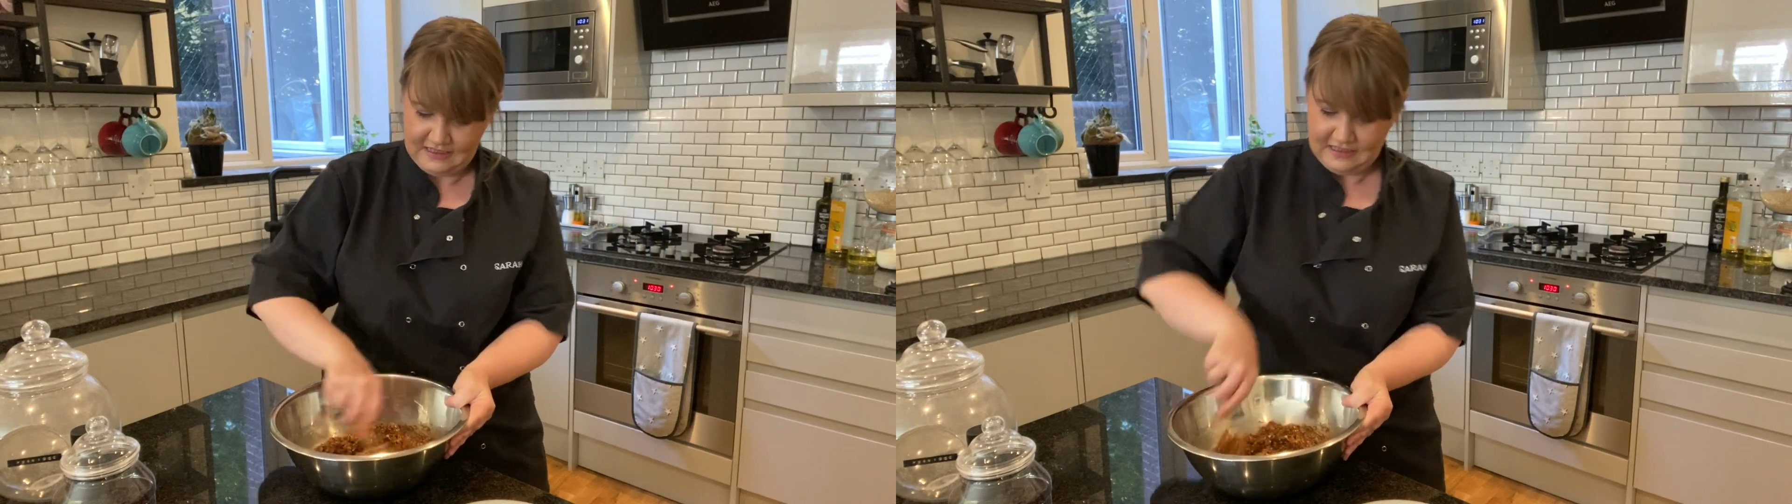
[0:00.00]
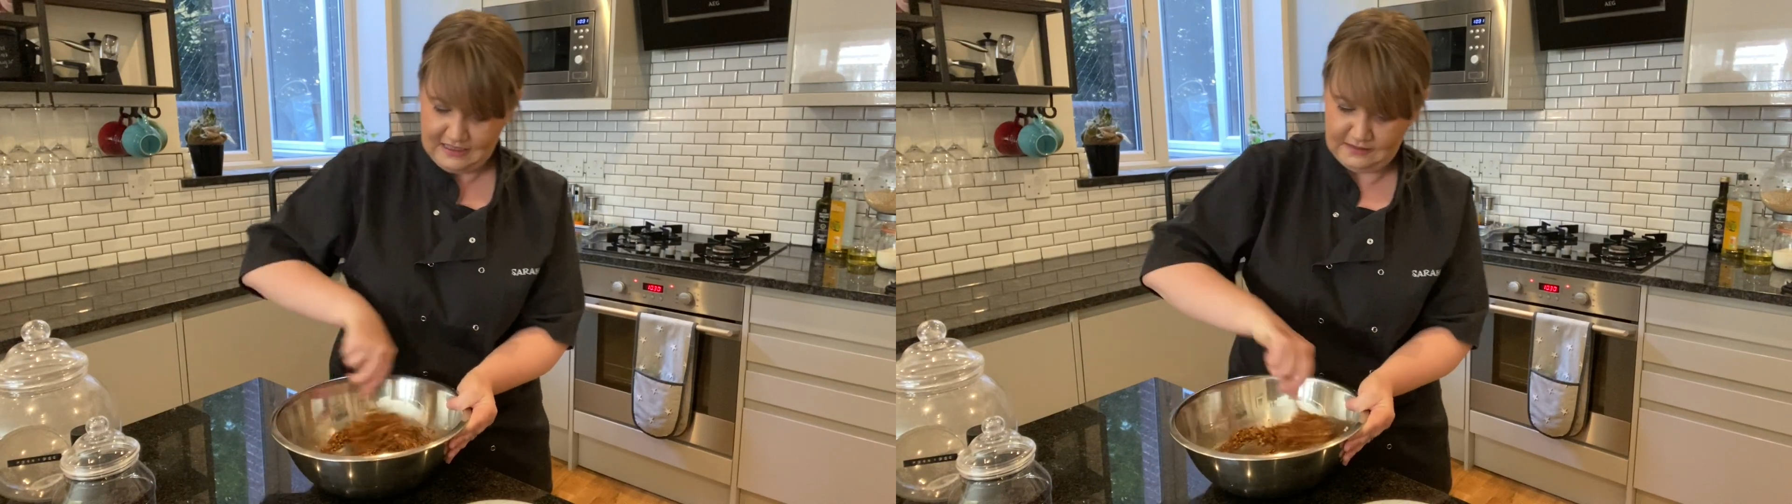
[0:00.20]

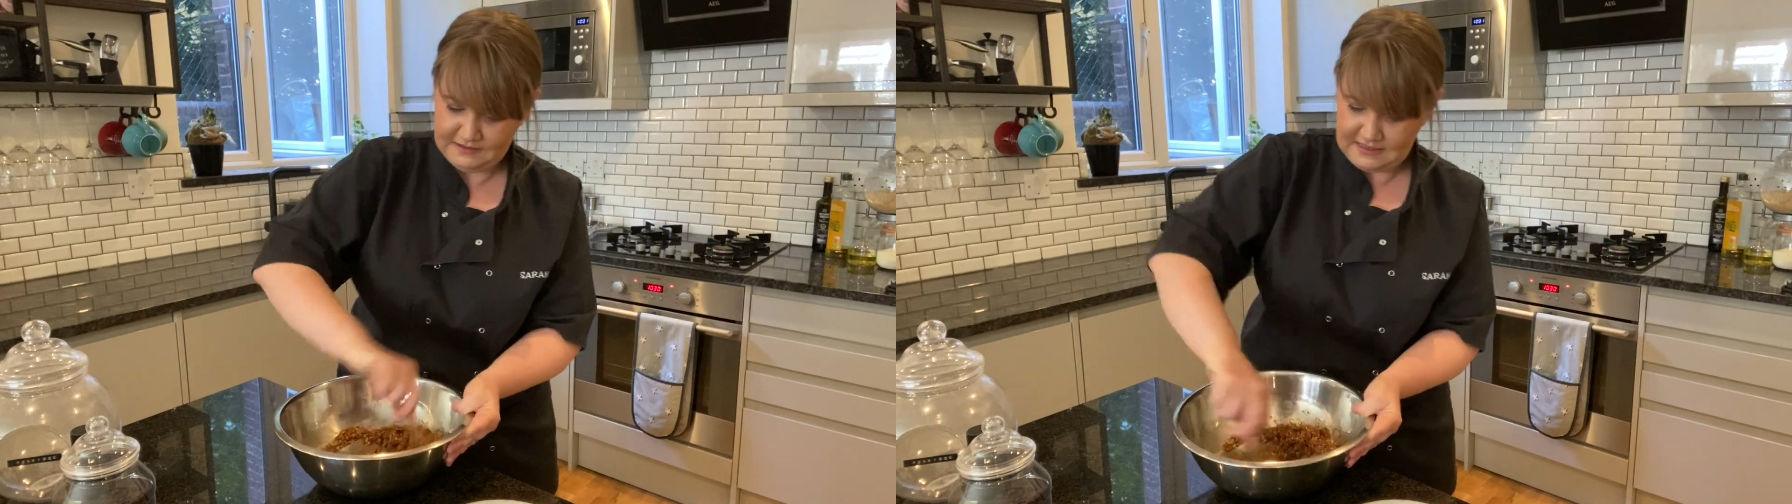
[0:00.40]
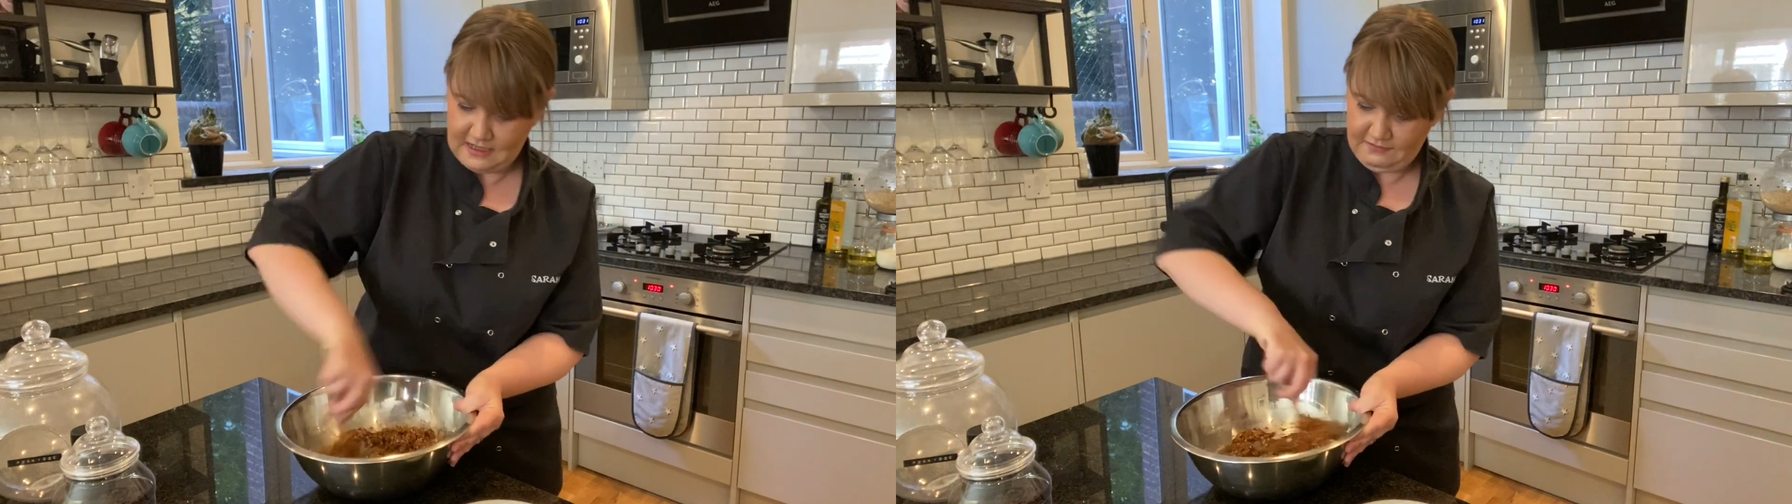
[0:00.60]
Keep
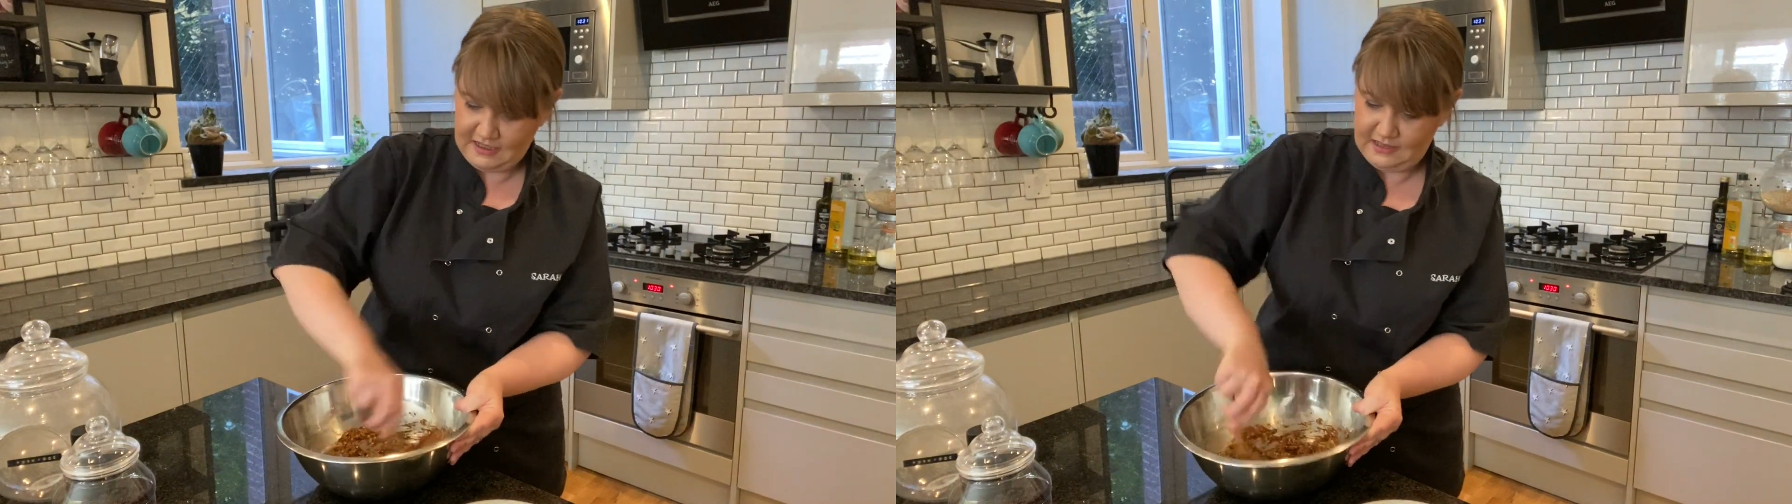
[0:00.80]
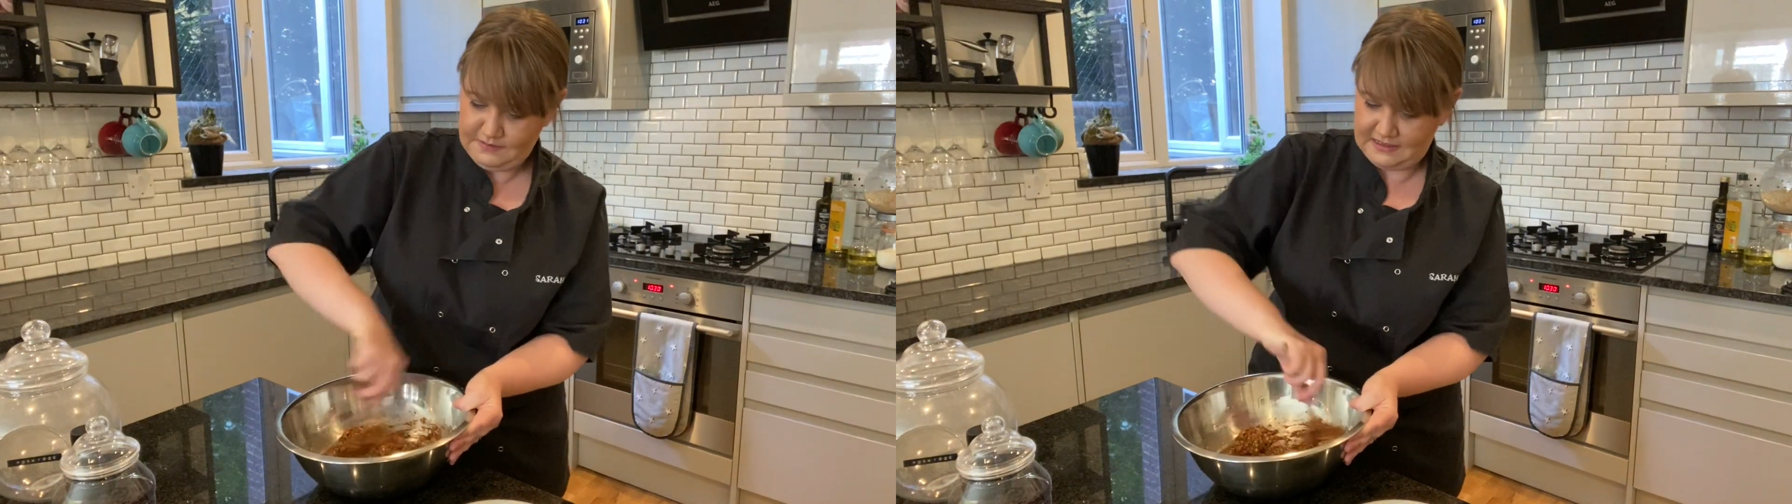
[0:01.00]
stirring,
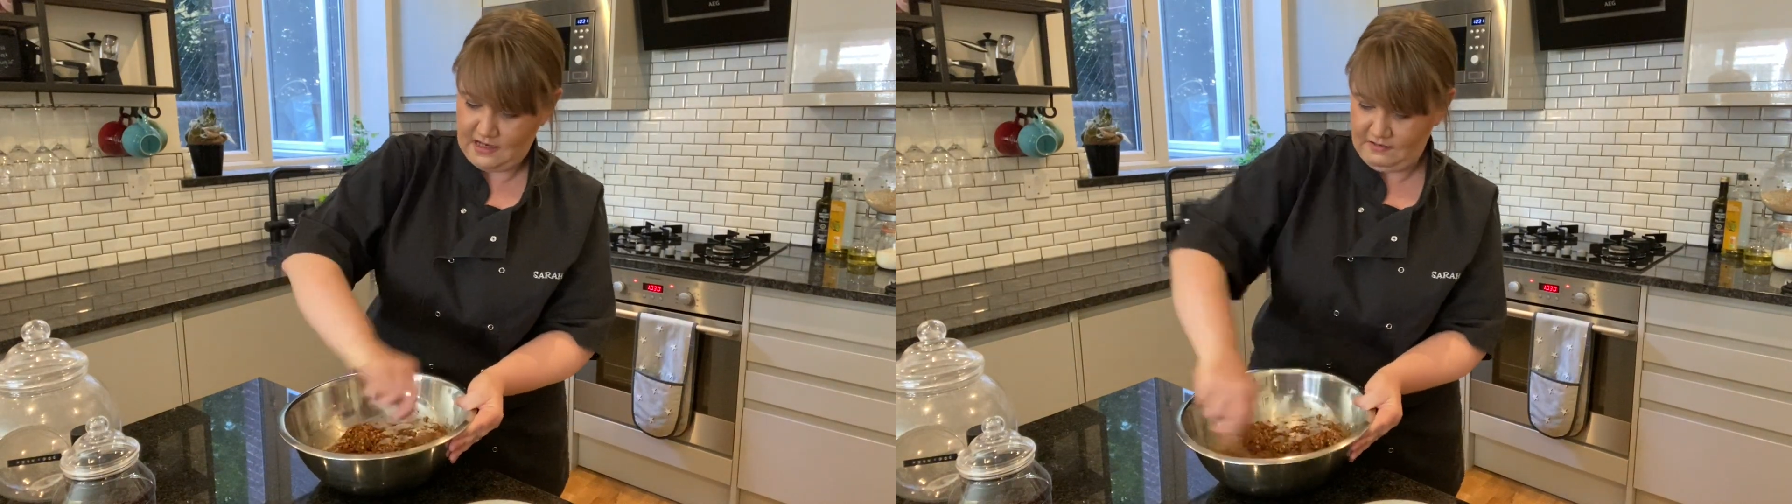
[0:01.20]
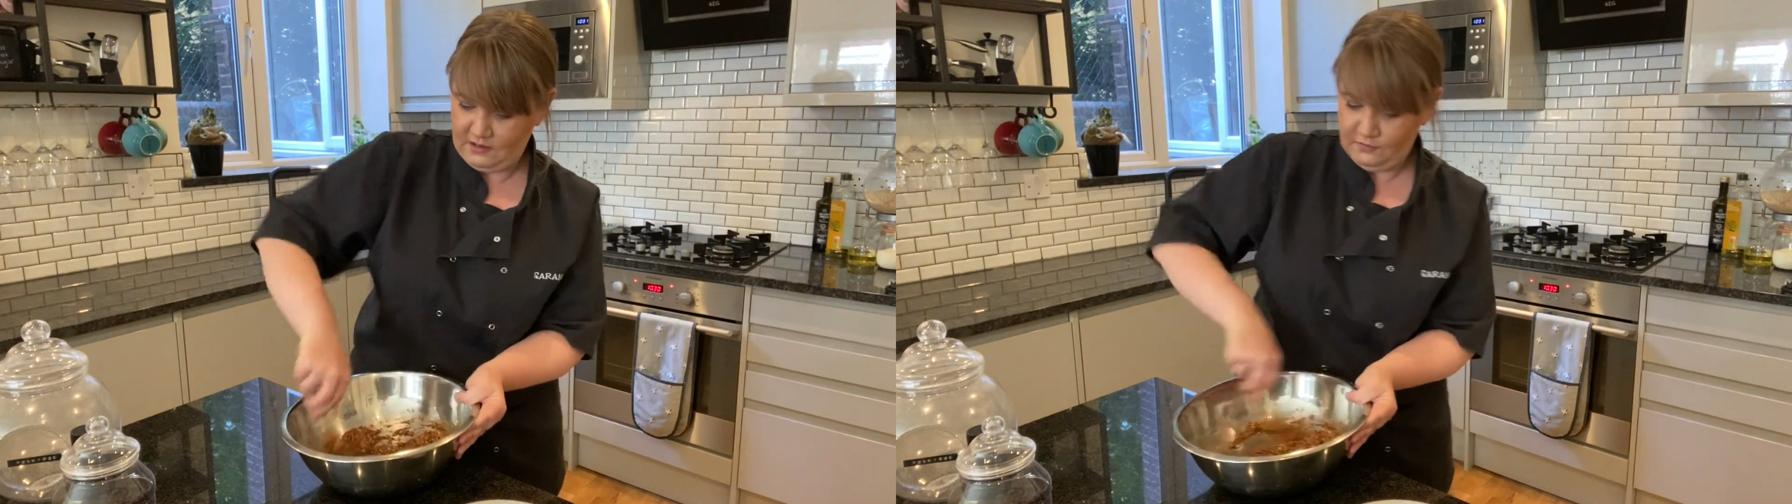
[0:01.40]
and